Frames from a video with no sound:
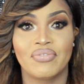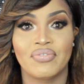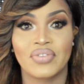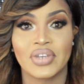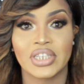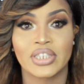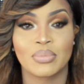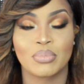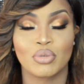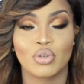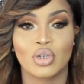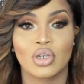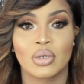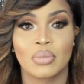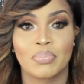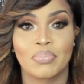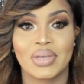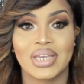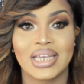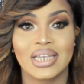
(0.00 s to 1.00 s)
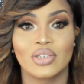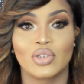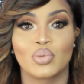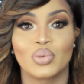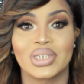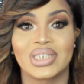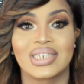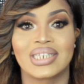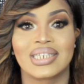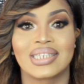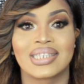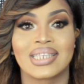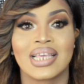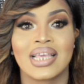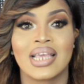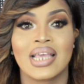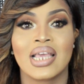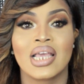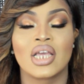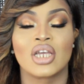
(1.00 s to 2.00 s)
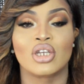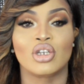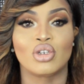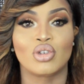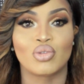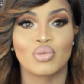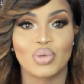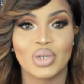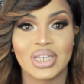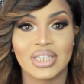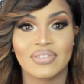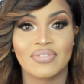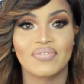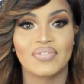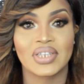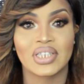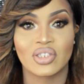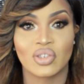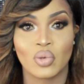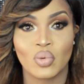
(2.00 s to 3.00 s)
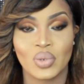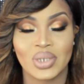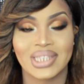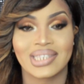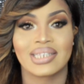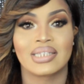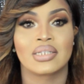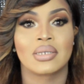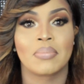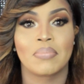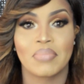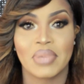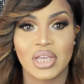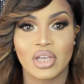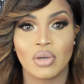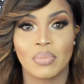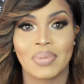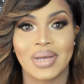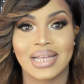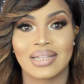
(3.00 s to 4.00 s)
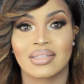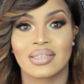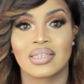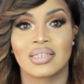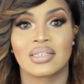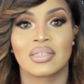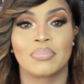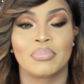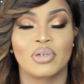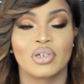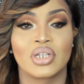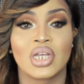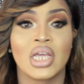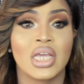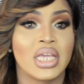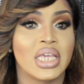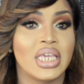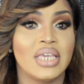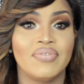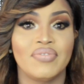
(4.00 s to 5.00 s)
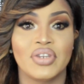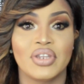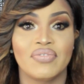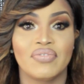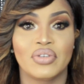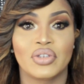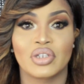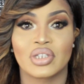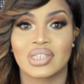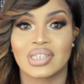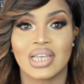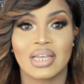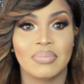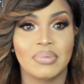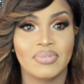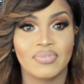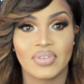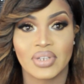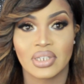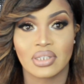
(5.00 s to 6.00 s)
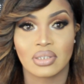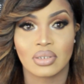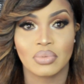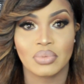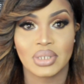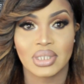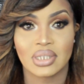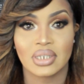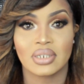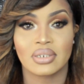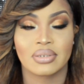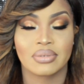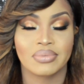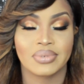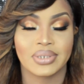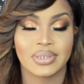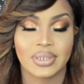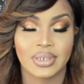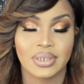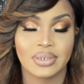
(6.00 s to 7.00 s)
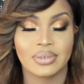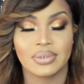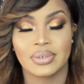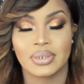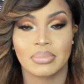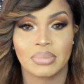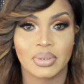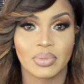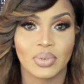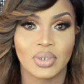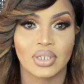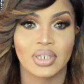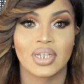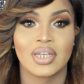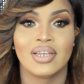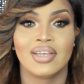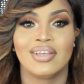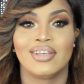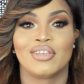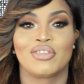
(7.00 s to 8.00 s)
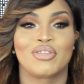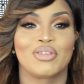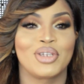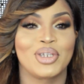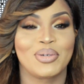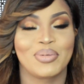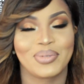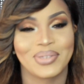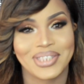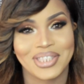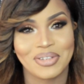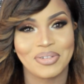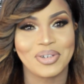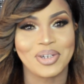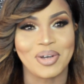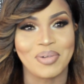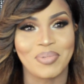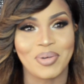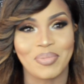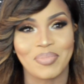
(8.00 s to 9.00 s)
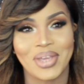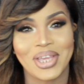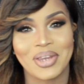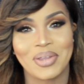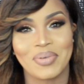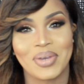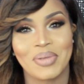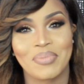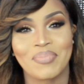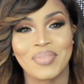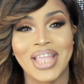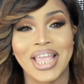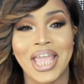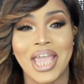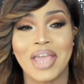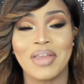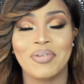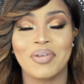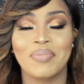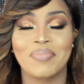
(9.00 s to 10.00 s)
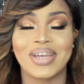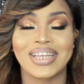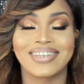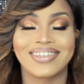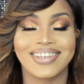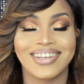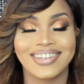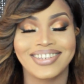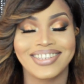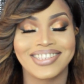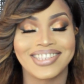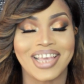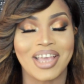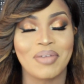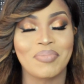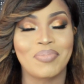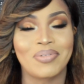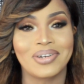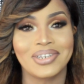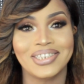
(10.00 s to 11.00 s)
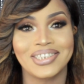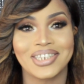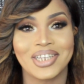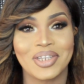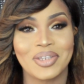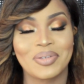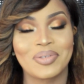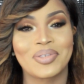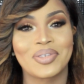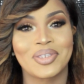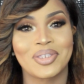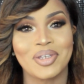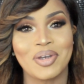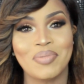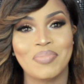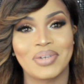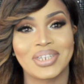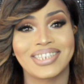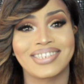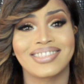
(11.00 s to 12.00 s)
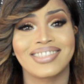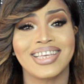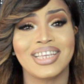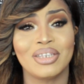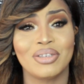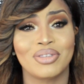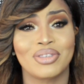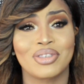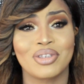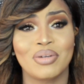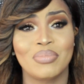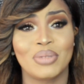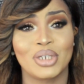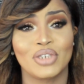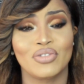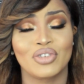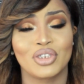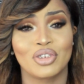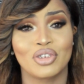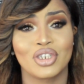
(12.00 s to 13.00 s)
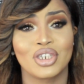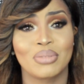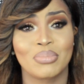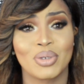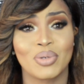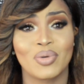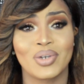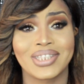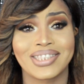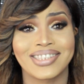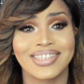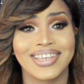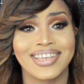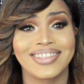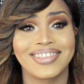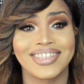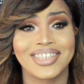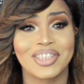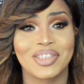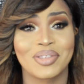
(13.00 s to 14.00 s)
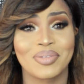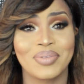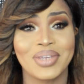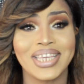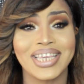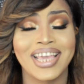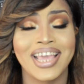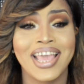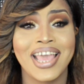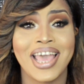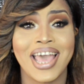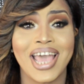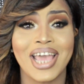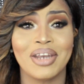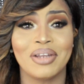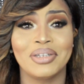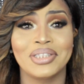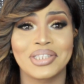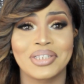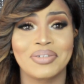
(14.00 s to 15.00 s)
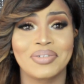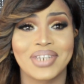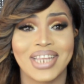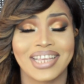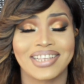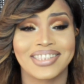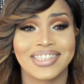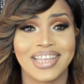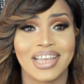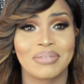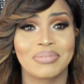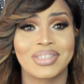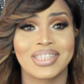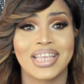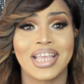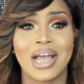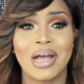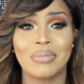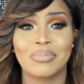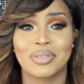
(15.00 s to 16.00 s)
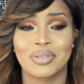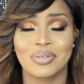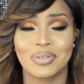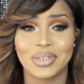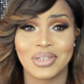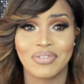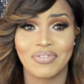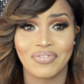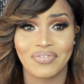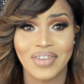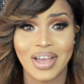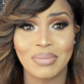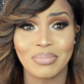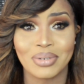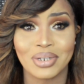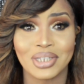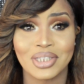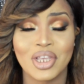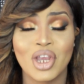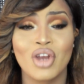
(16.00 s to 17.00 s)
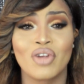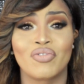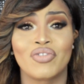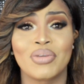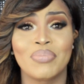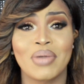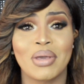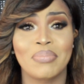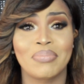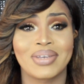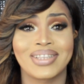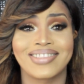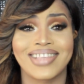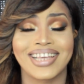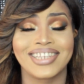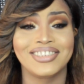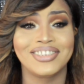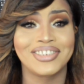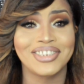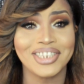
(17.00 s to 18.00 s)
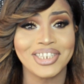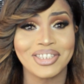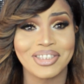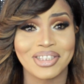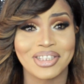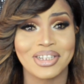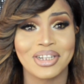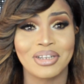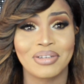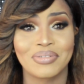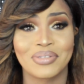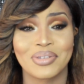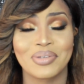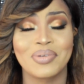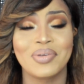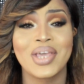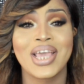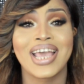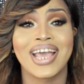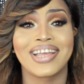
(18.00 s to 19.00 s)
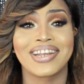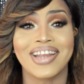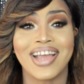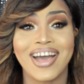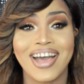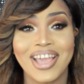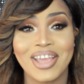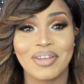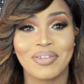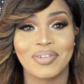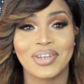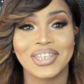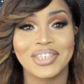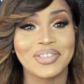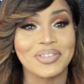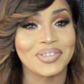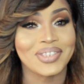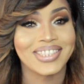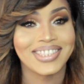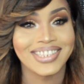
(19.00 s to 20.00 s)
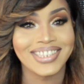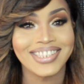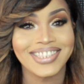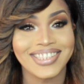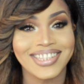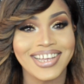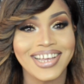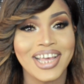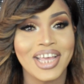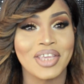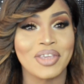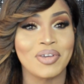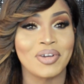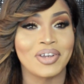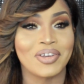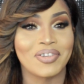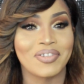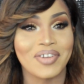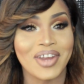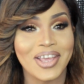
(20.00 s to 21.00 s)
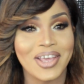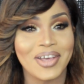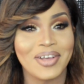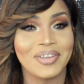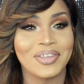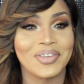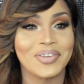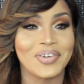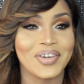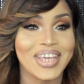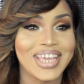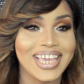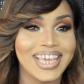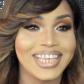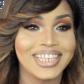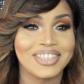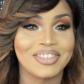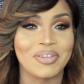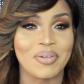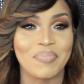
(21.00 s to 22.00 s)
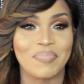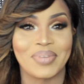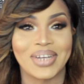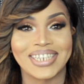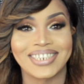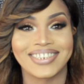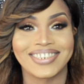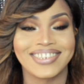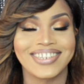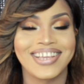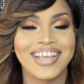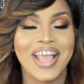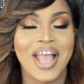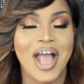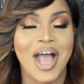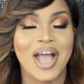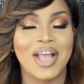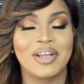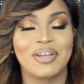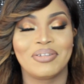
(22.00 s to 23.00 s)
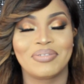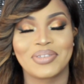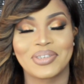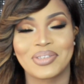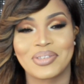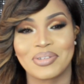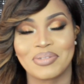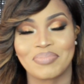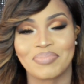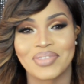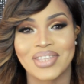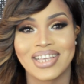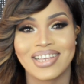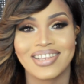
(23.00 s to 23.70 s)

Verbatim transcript: Facebook page which is Grace Face Exquisite makeup artist. But even if you just type in Face Exquisite, well, there can only be one. So it would still come up anyway. Anyway, my darlings, I appreciate you so much. Thank you so much for joining me once again this week. And until next time, stay absolutely fabulous. Remember that Jesus loves you and I, Grace, your sister, your girl, your ace, your paddy, I love you too.